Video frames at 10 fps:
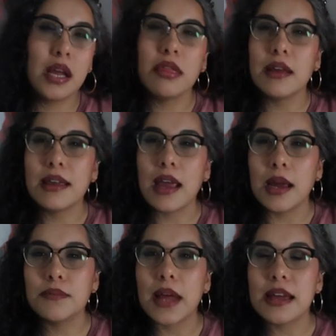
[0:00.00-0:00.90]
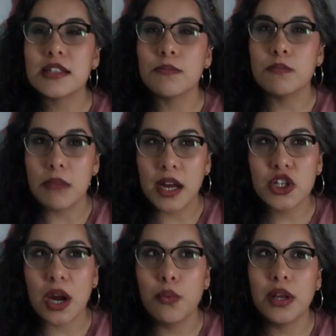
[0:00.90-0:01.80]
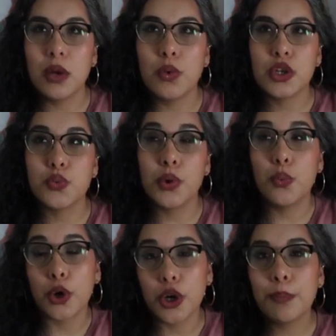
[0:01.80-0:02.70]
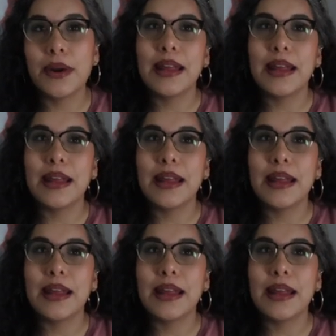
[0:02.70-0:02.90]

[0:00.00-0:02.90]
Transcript: in the games as much. I really wish we were, but